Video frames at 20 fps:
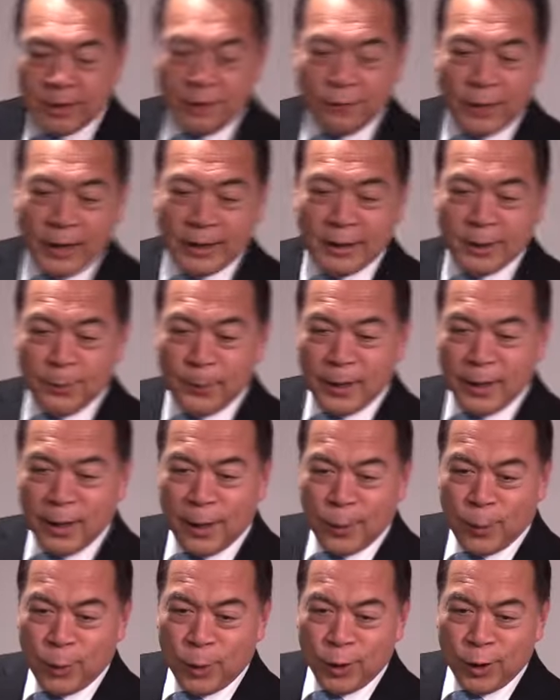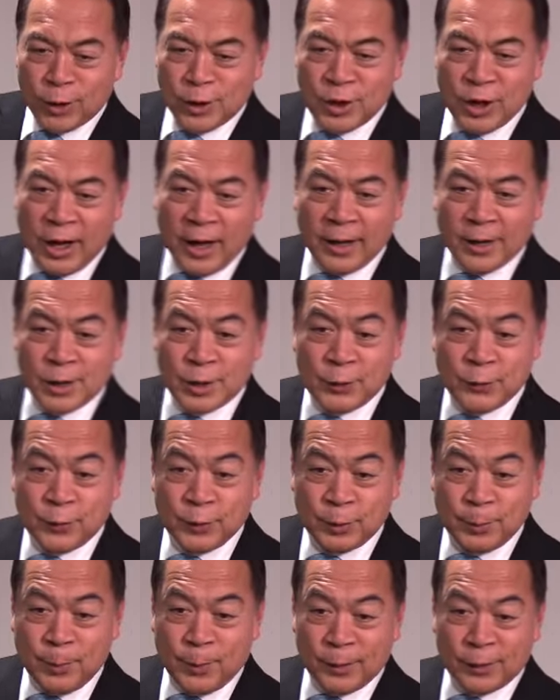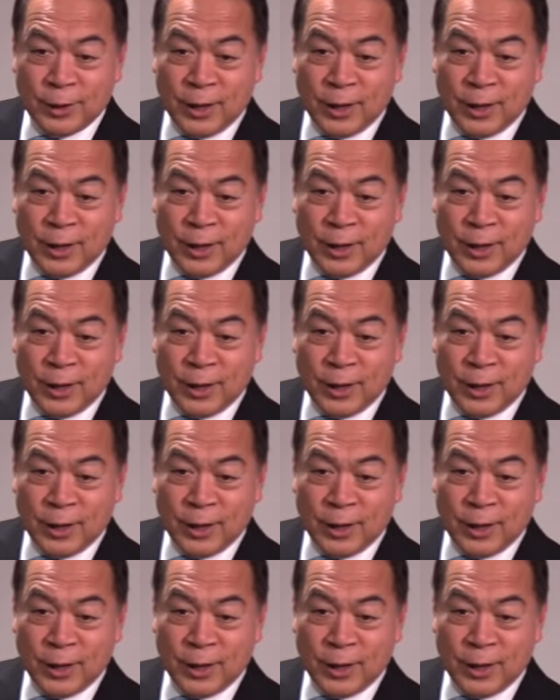invited by the New York Giants football